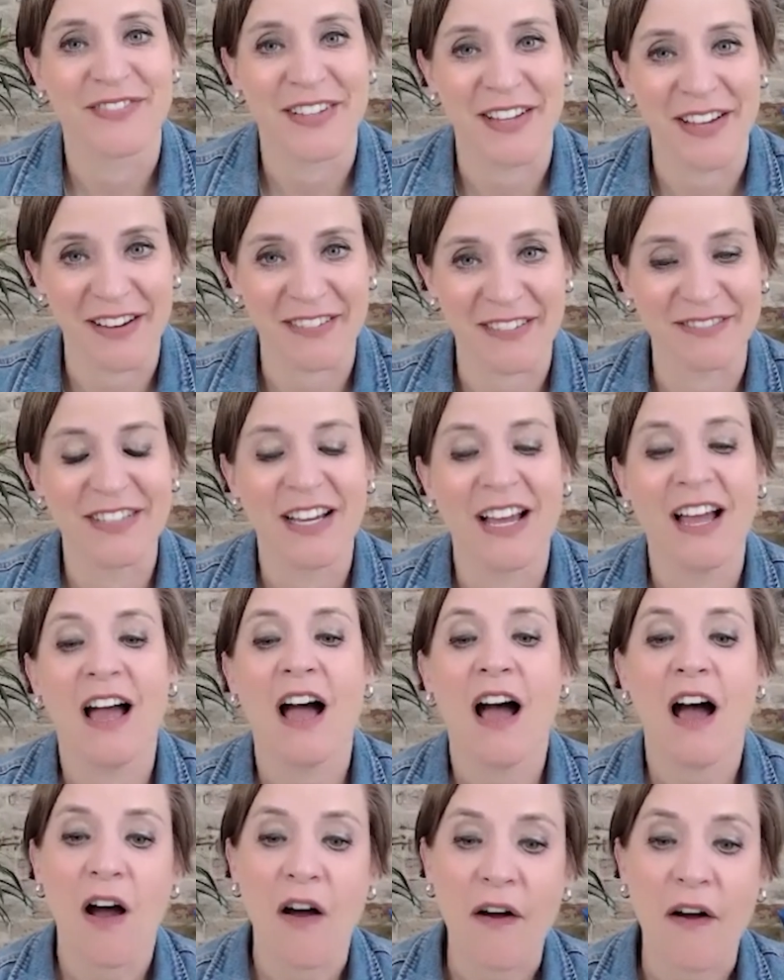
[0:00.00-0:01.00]
Yeah.
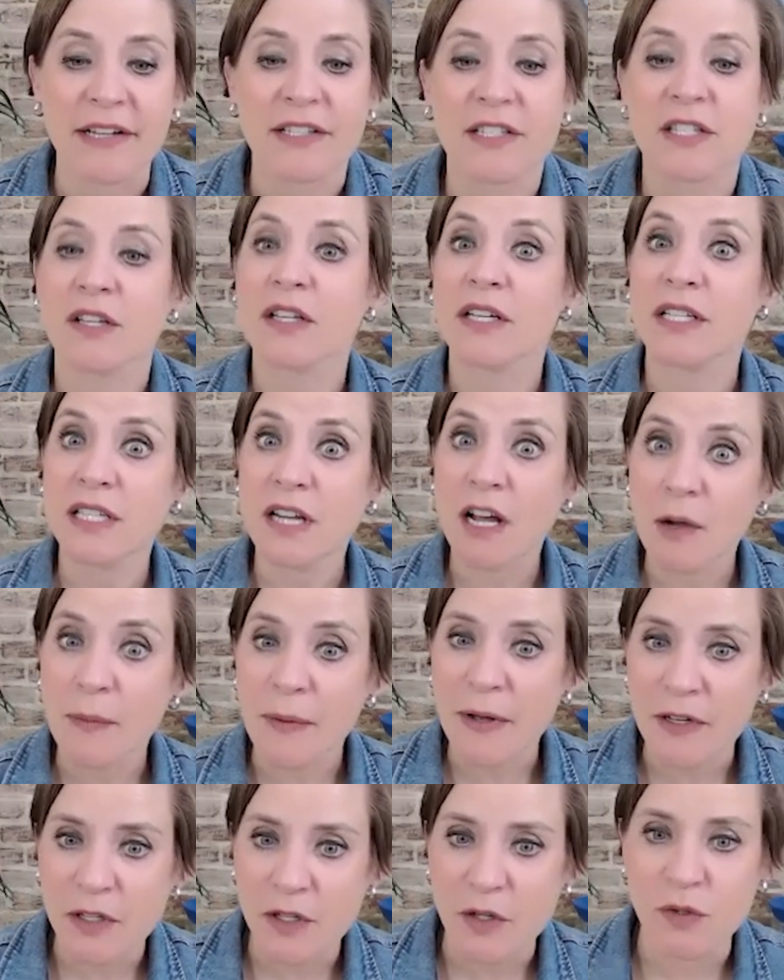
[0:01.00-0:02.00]
All right, so let's talk
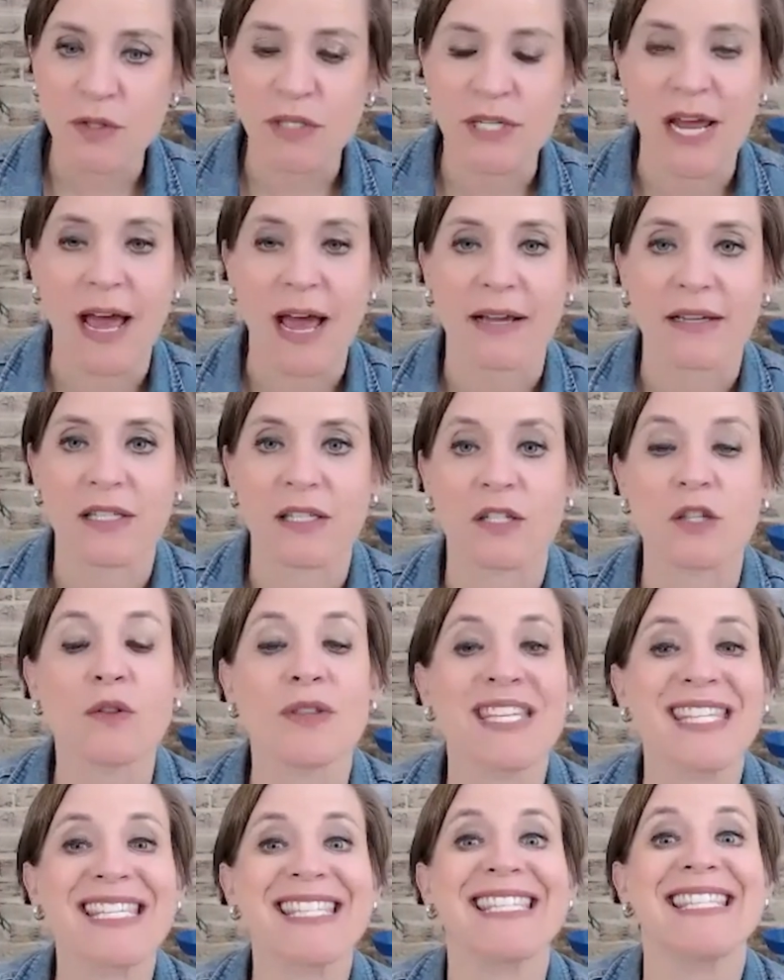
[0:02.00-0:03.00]
about use tax. So
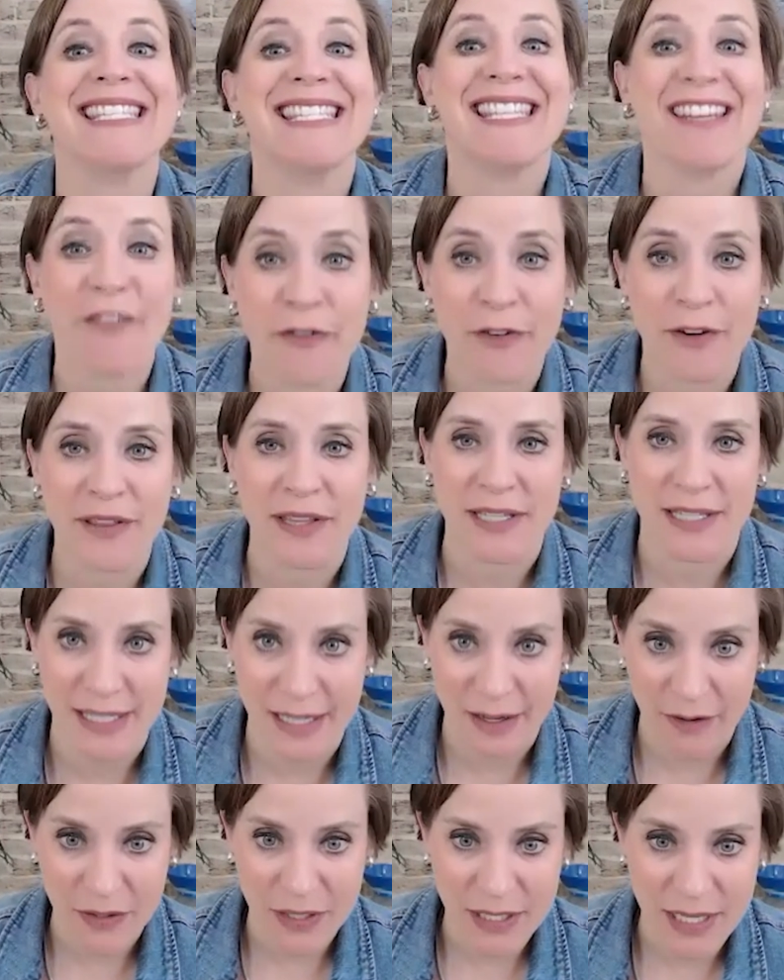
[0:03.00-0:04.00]
this is different than
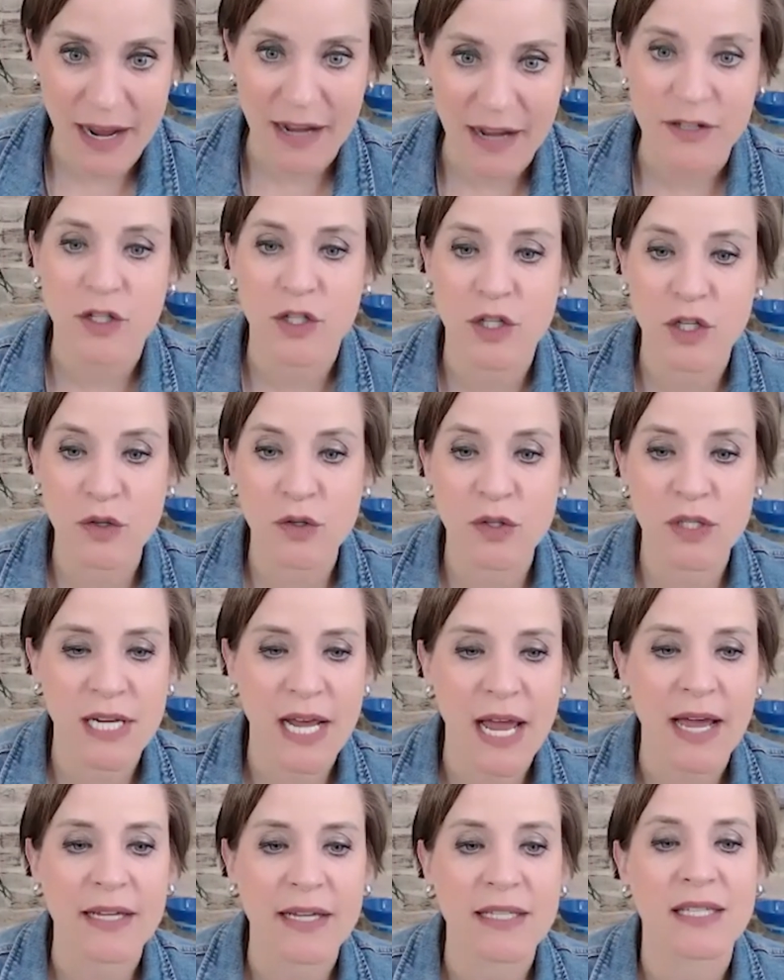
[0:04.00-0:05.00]
sales tax. Use
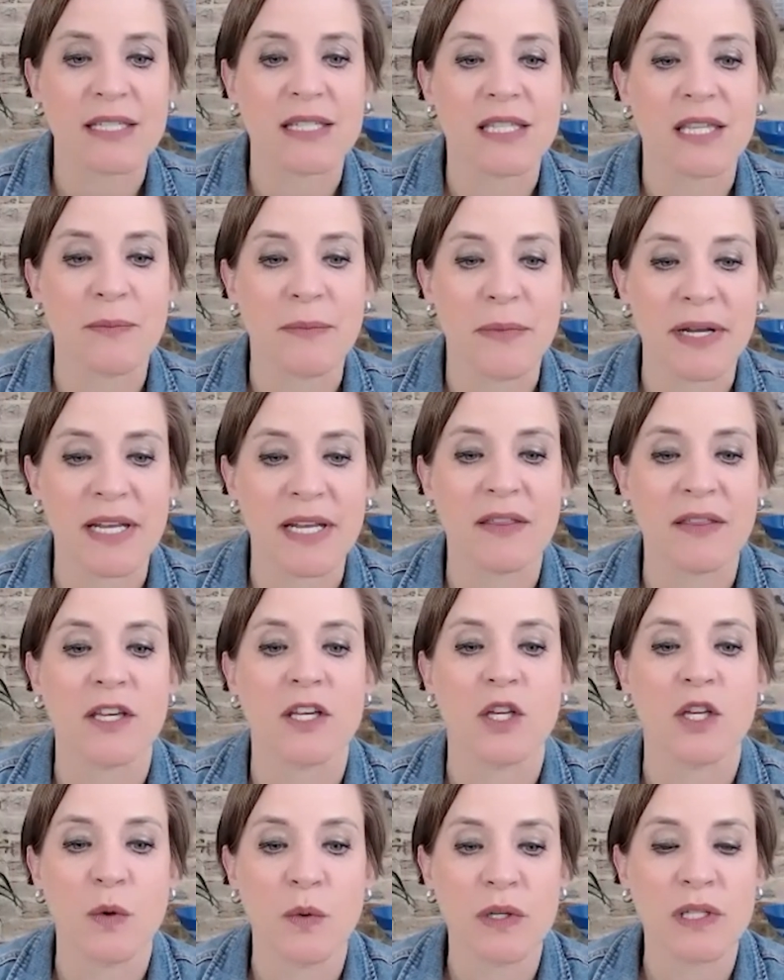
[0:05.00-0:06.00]
tax is the money that
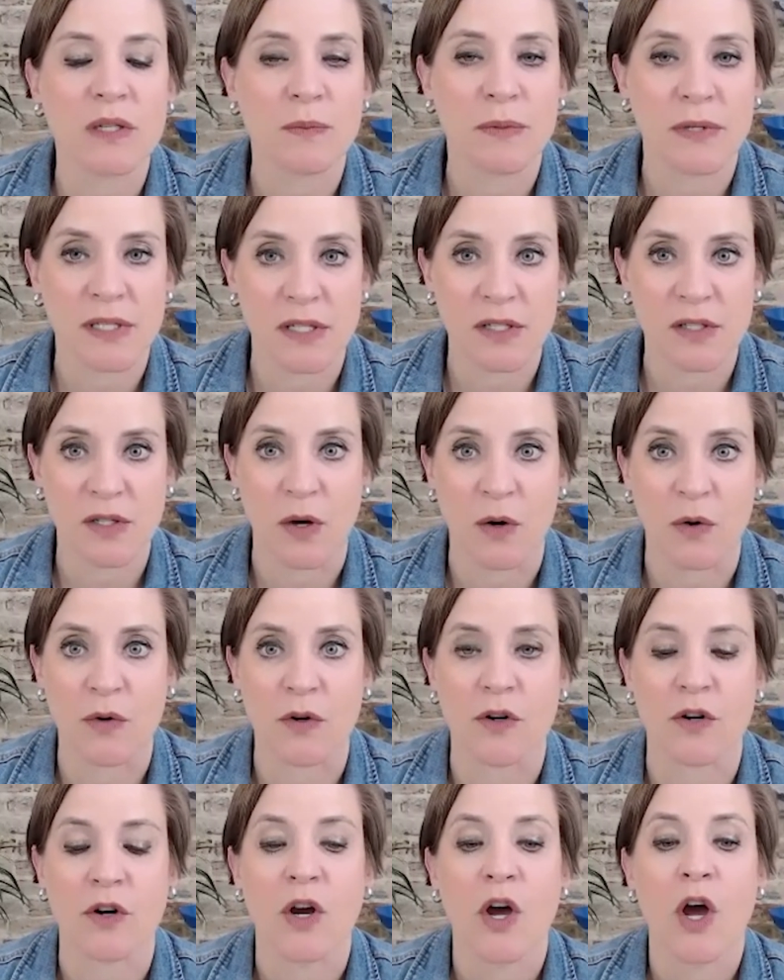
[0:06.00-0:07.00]
you as a business
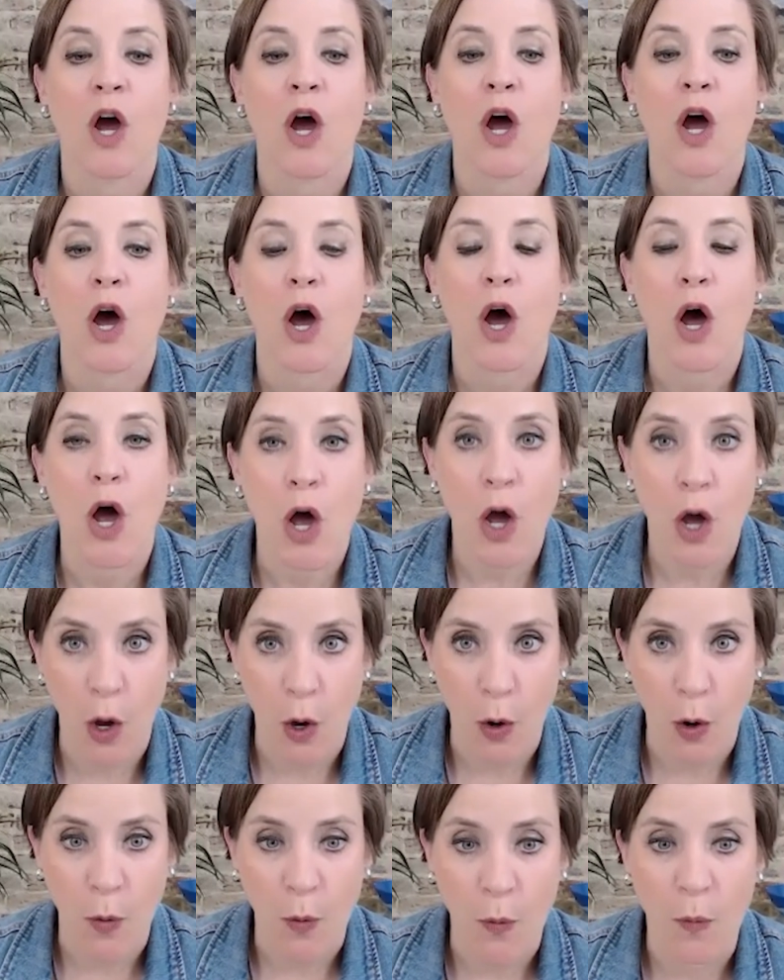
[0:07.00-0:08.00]
owner
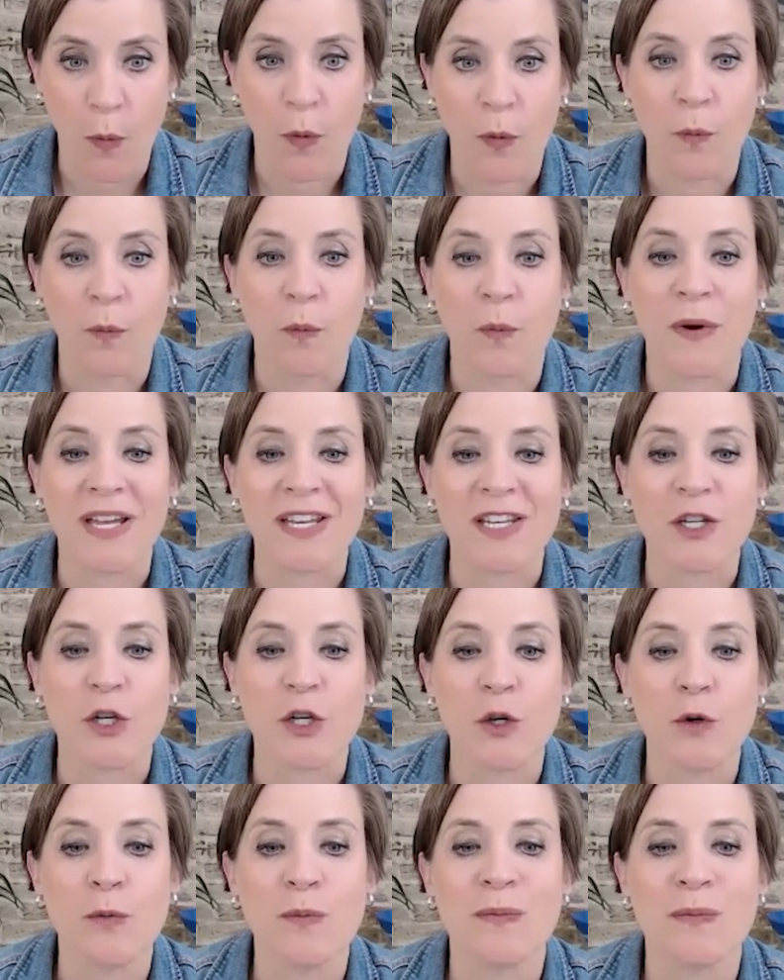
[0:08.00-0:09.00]
owe when
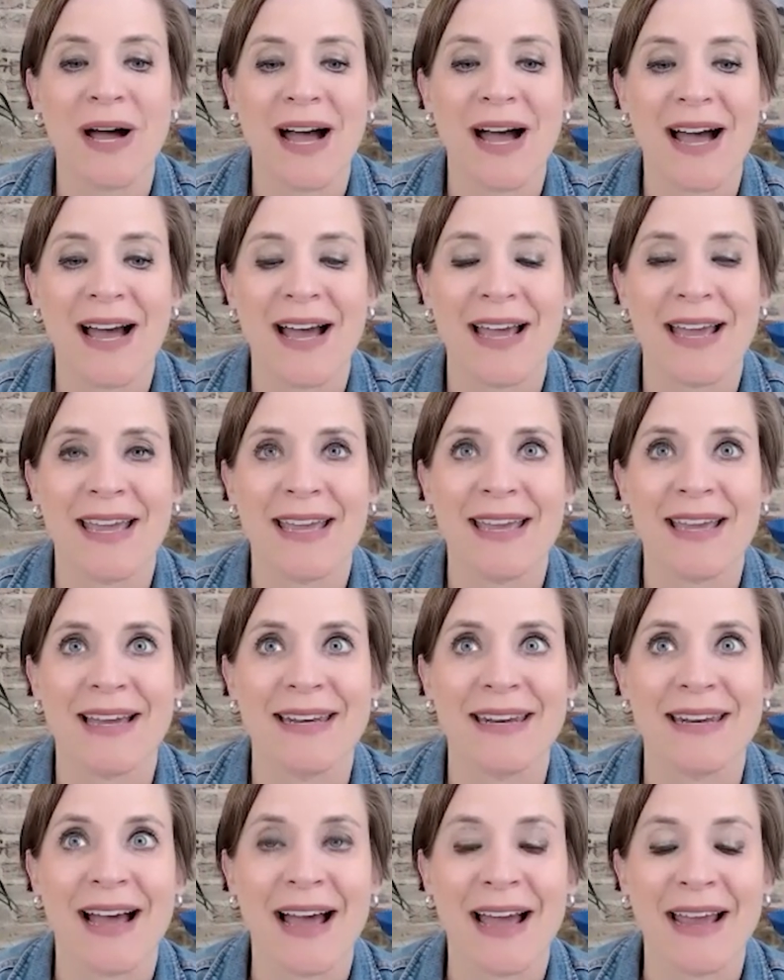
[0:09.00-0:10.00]
you buy
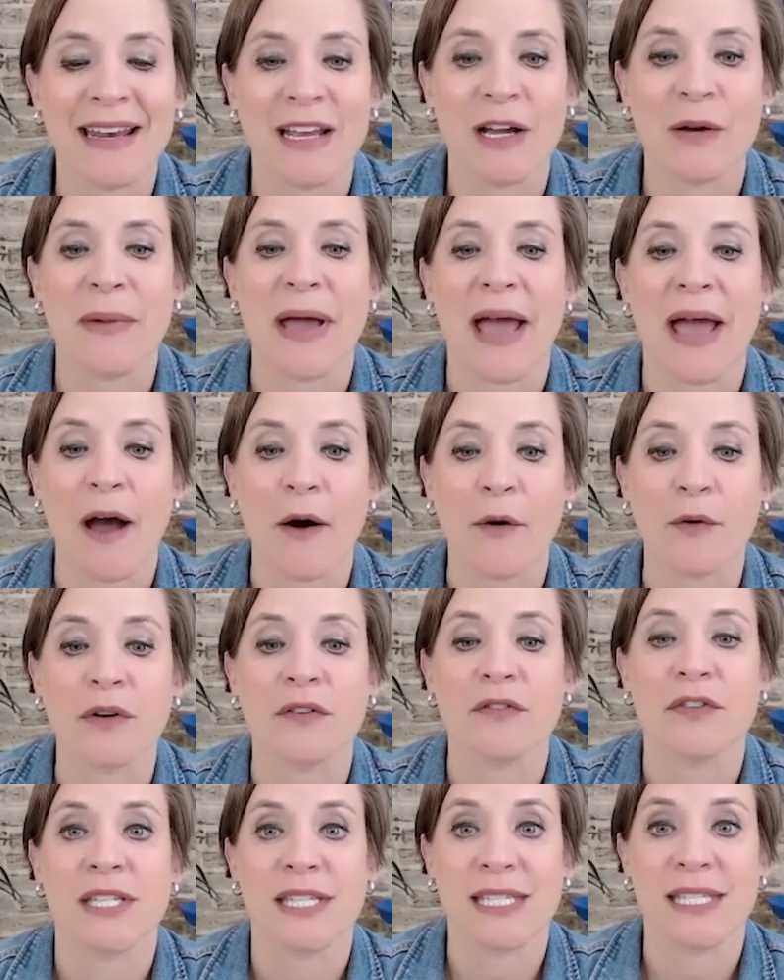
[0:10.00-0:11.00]
an item out
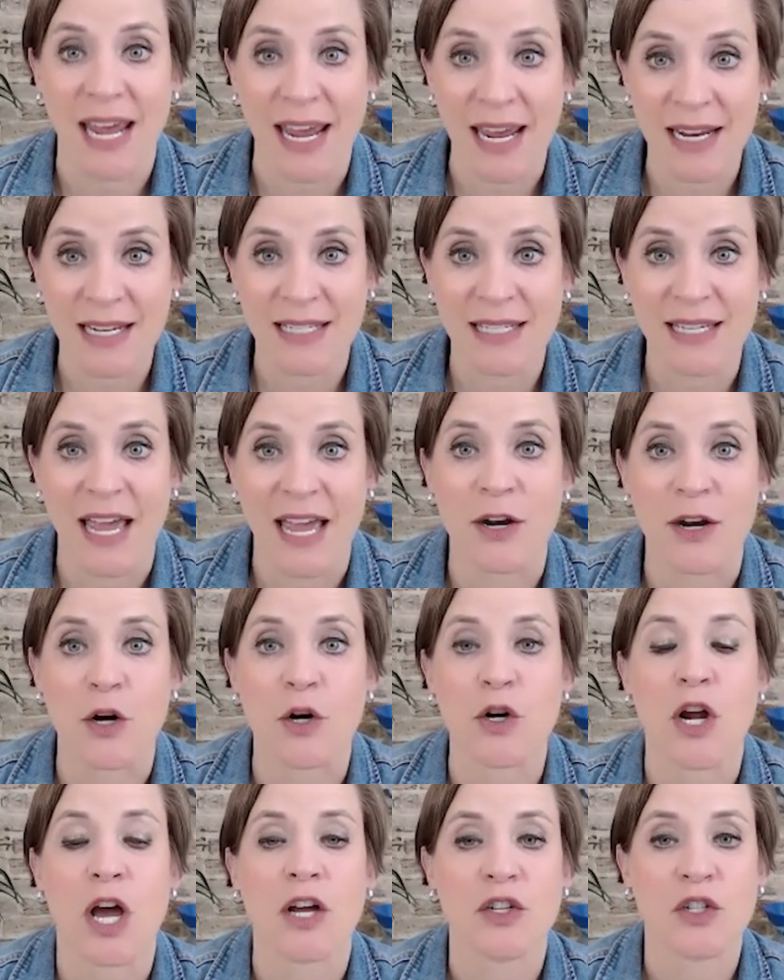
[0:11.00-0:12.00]
of state and are
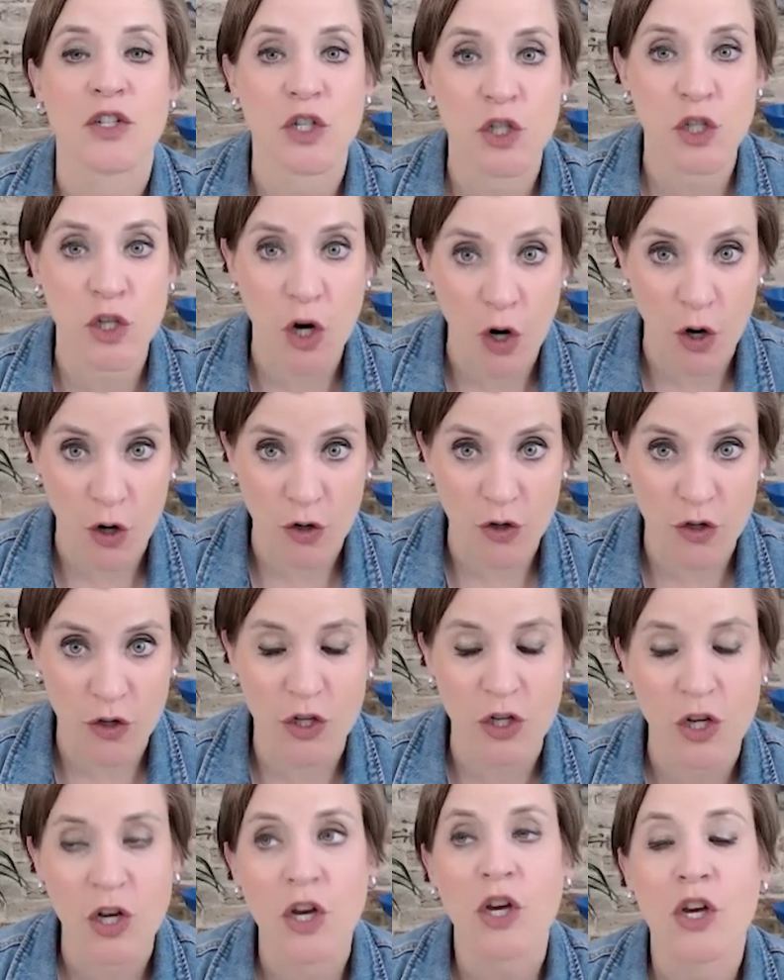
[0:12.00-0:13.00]
not charged.